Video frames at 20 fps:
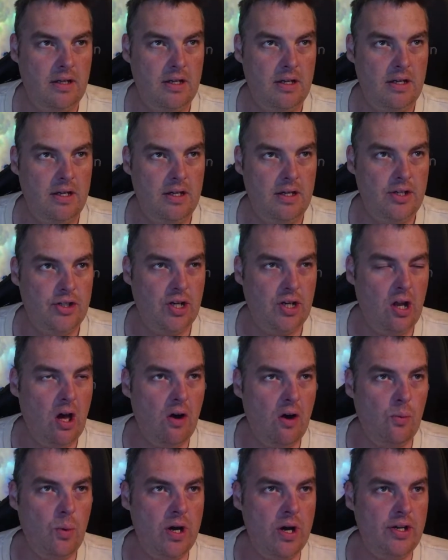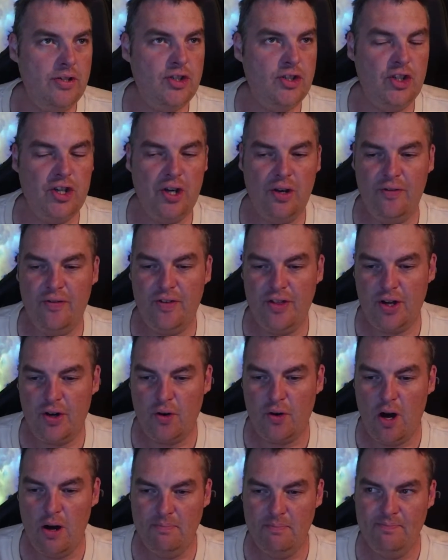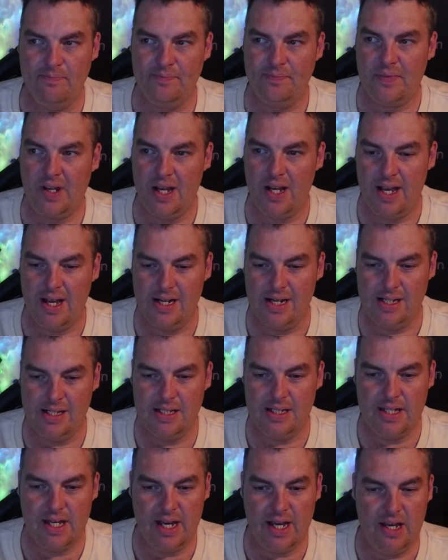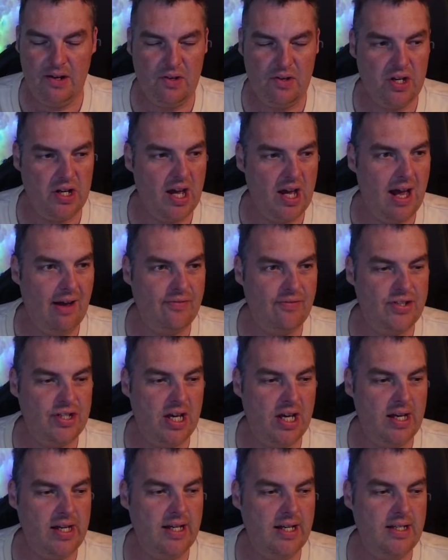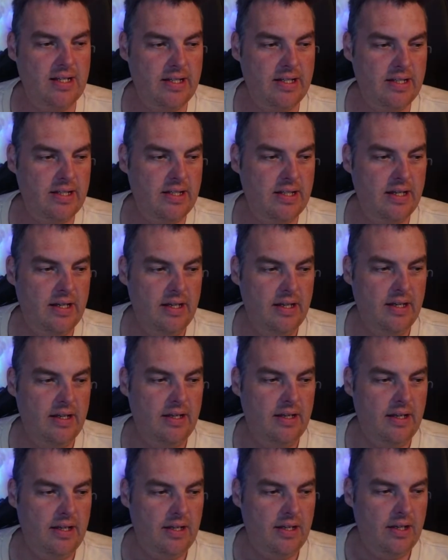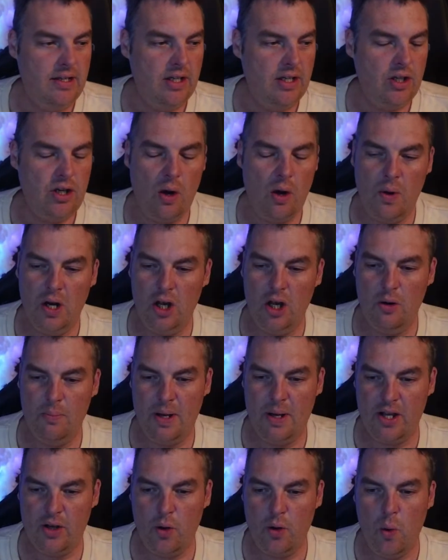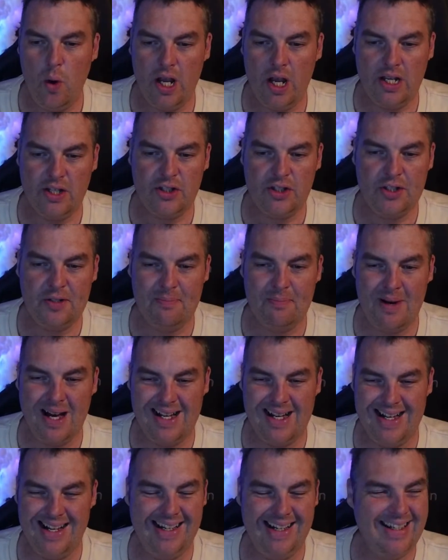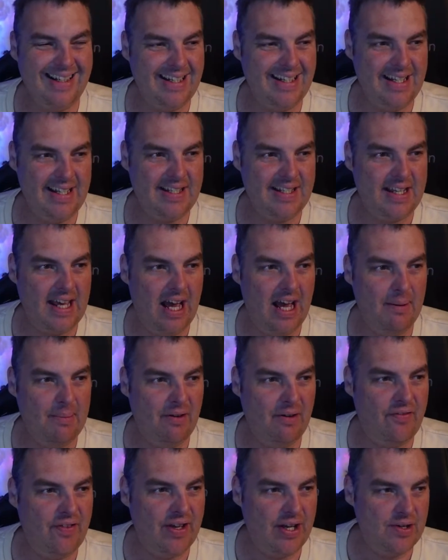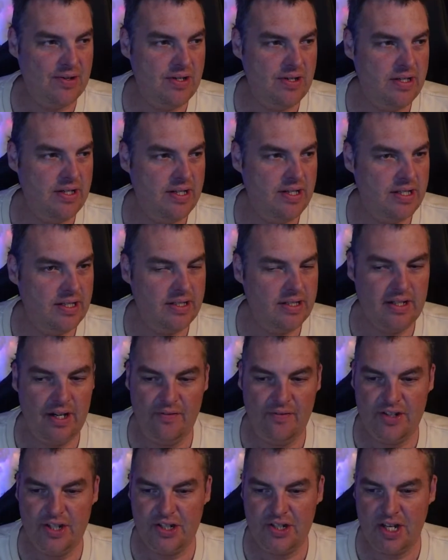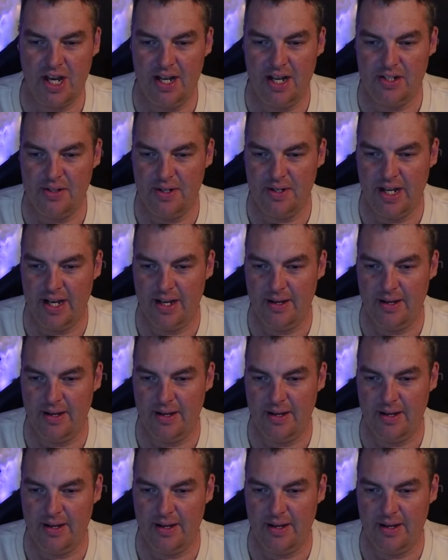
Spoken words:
So a lot of work to do for the Crom here. They're going to have to go a little bit quick smart in this game, I feel. They're going to have to start doing it.